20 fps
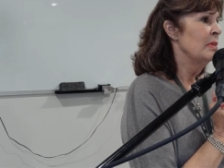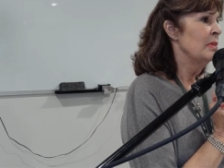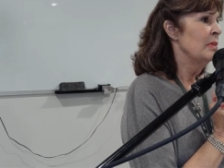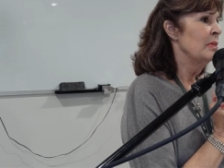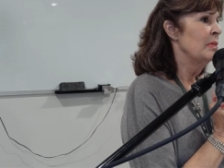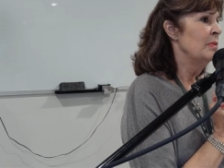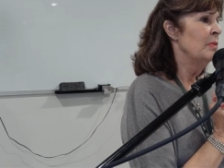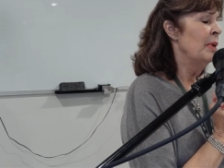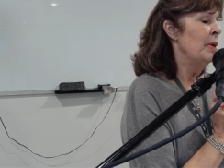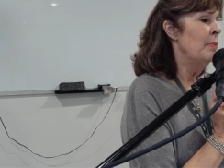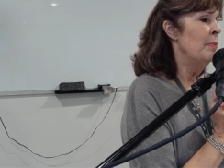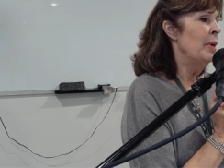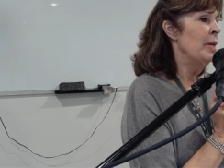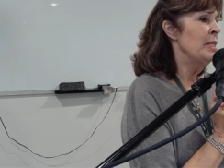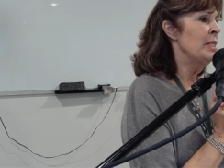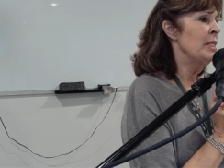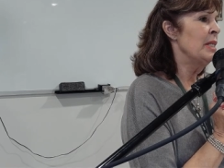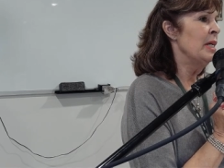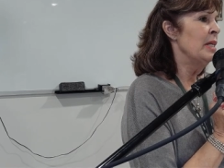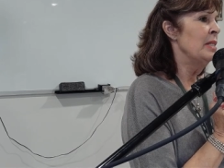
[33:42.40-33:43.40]
One of my
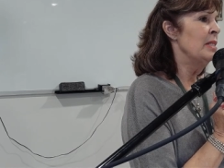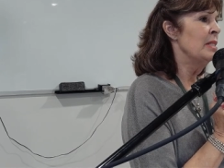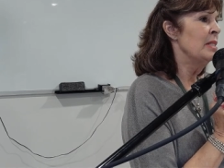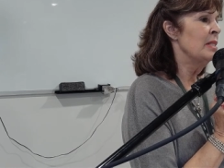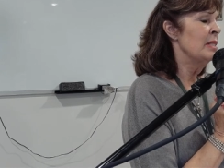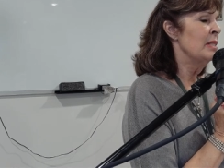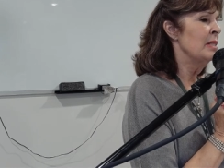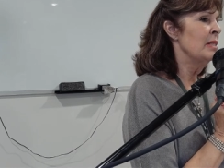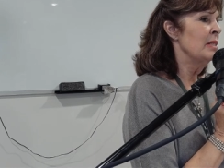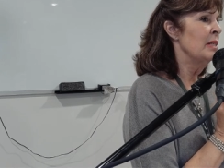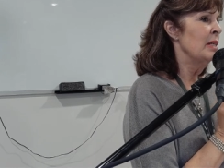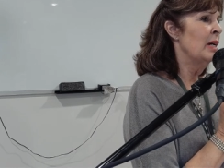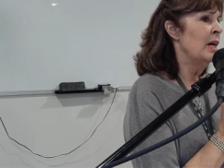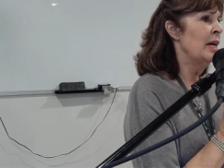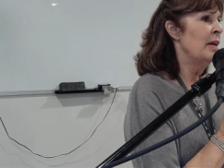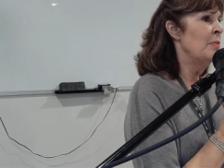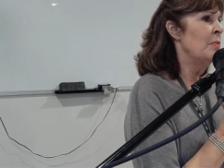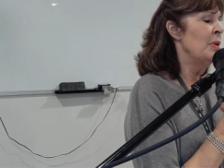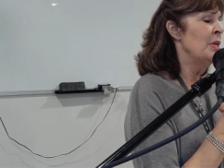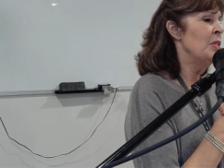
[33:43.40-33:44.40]
sons,
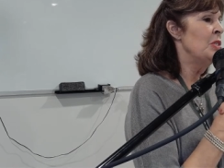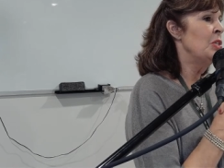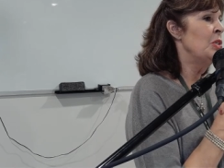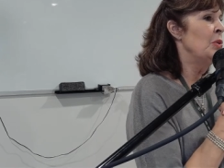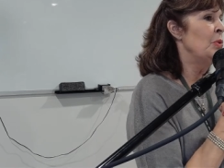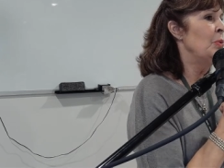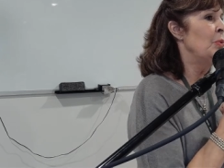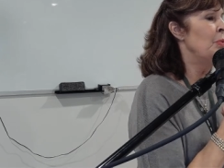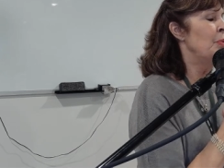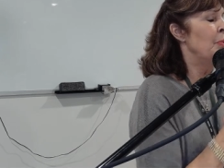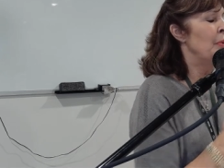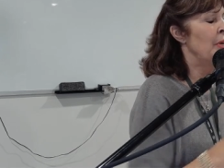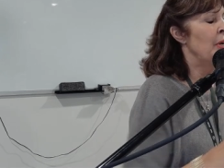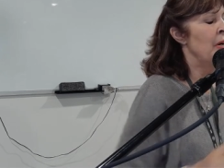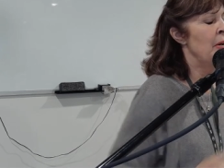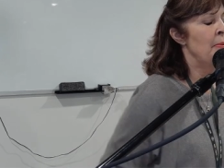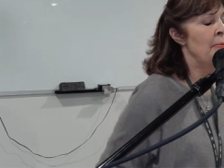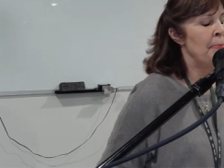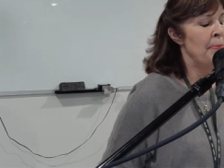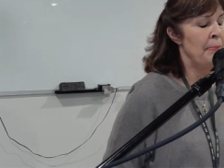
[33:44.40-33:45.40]
I went to
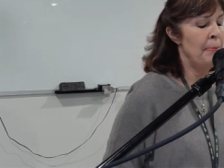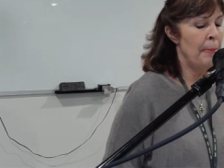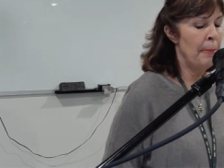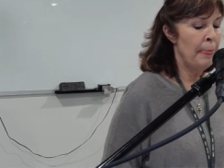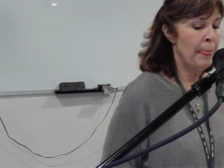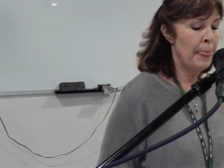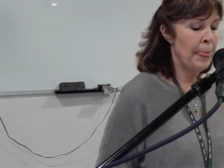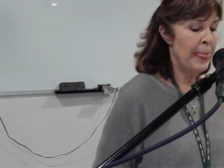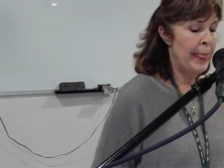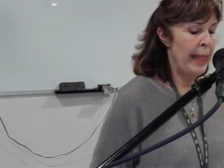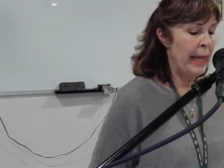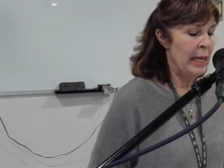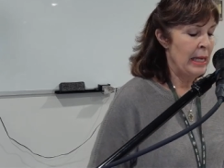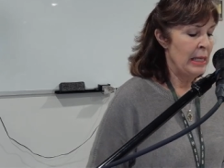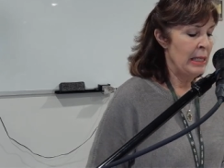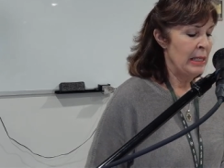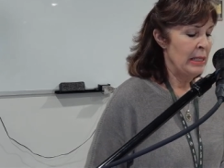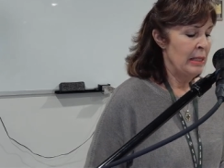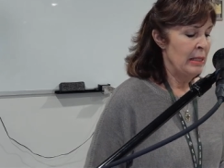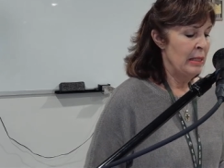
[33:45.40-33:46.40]
um,
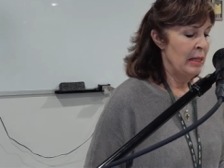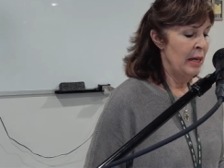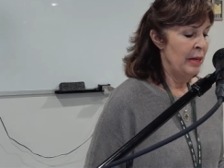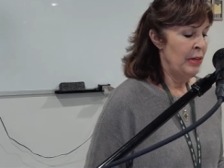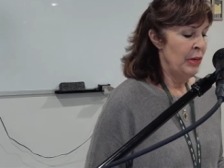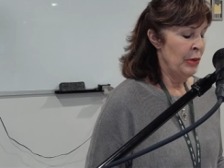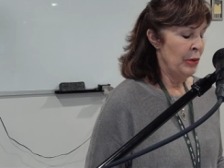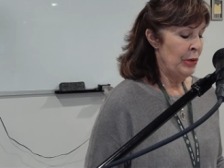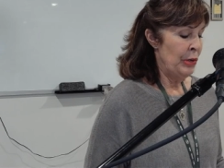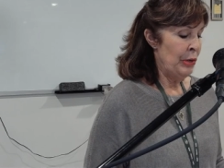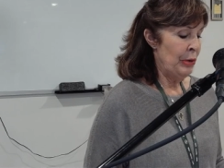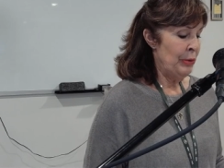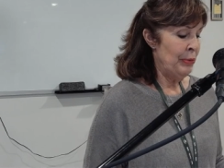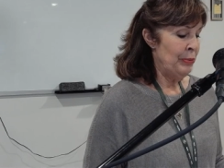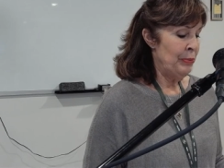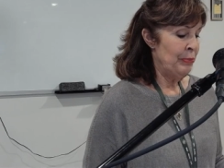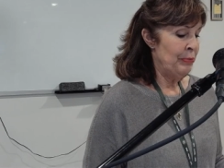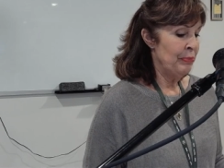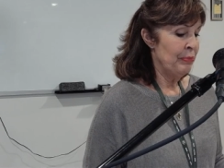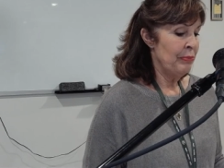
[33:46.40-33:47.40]
a year ago,
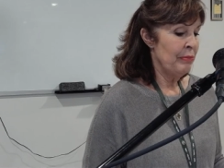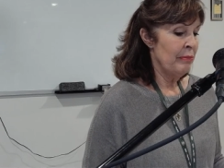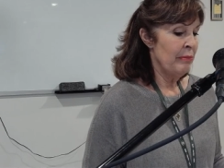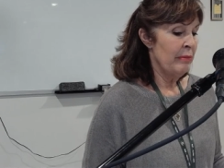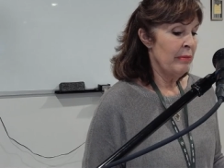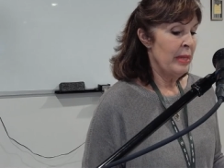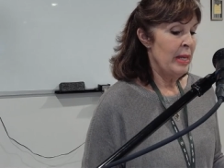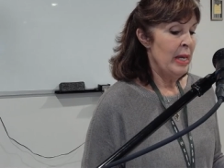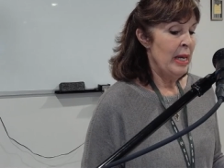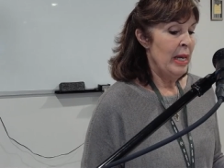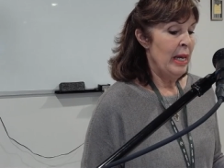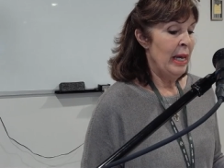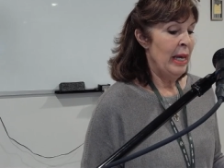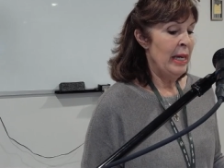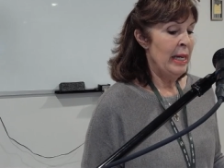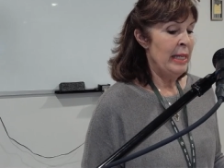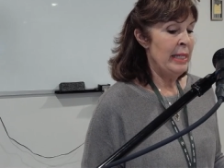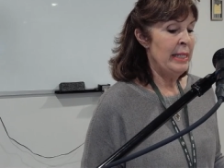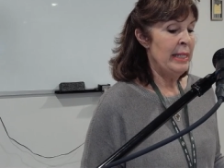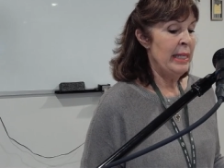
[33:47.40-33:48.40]

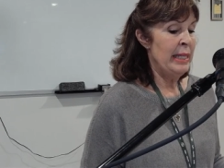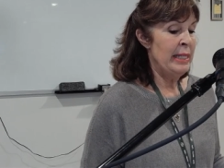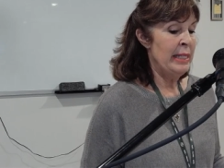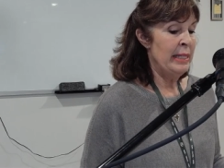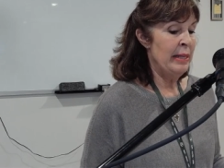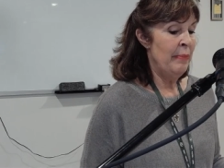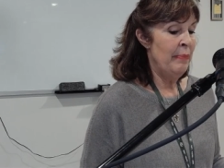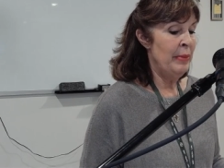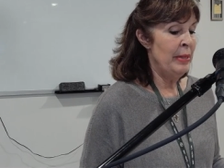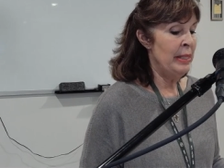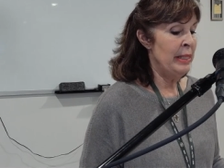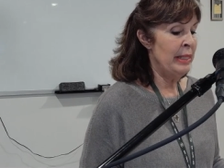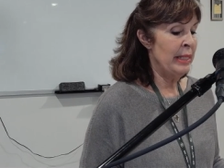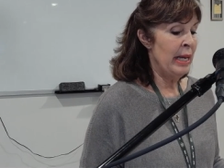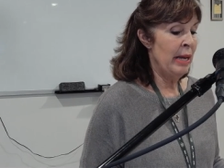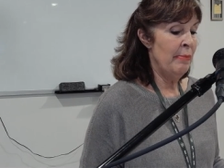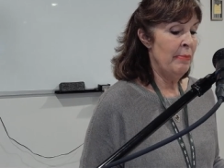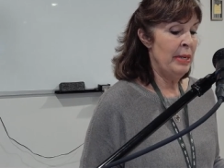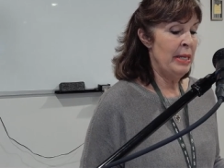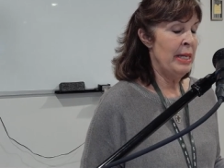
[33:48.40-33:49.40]
and I said, Something's
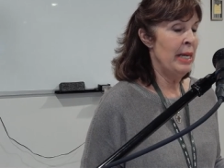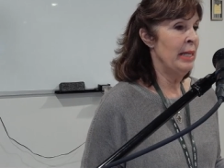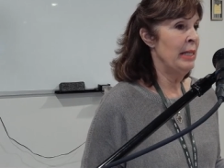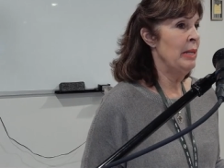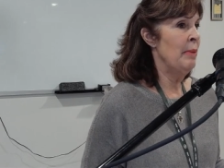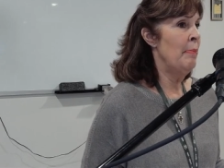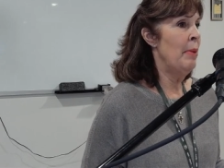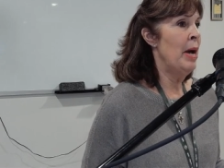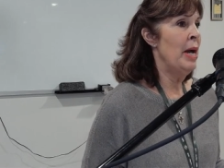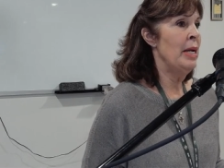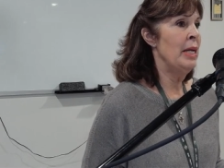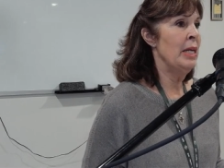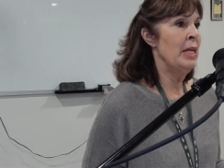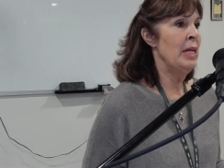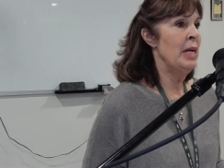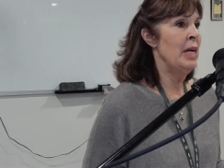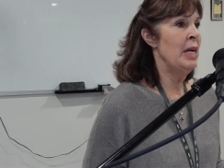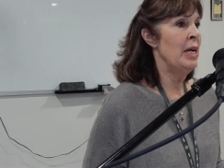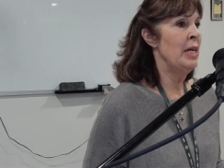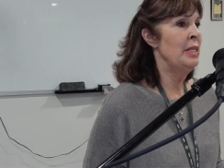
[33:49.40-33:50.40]
coming down the pike, and
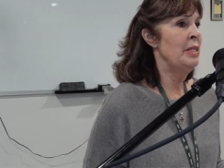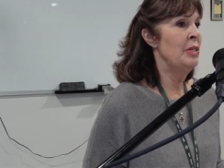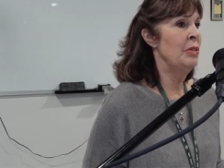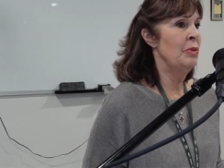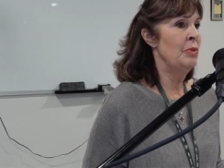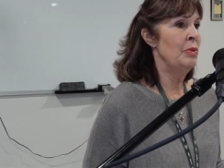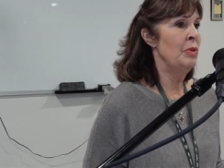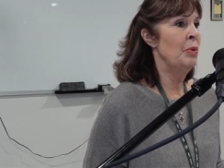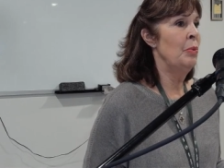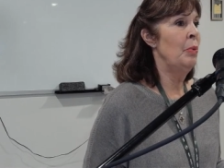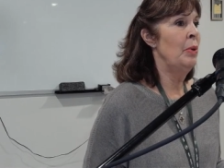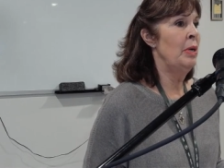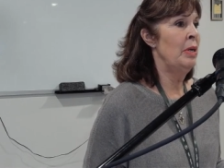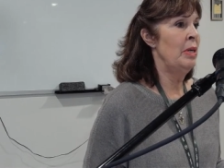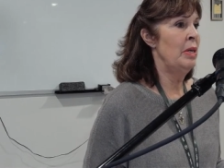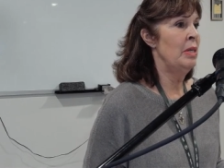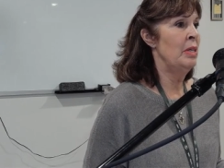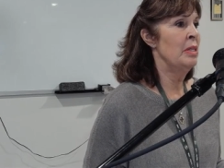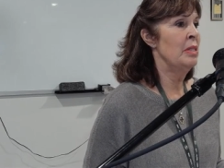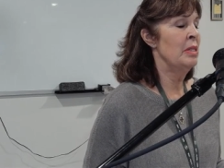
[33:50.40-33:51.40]
I, I don't know what it
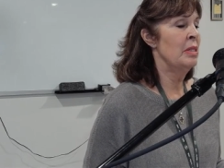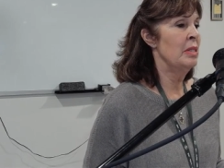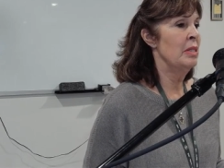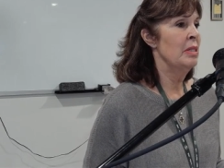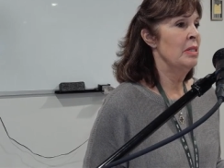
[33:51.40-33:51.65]
is.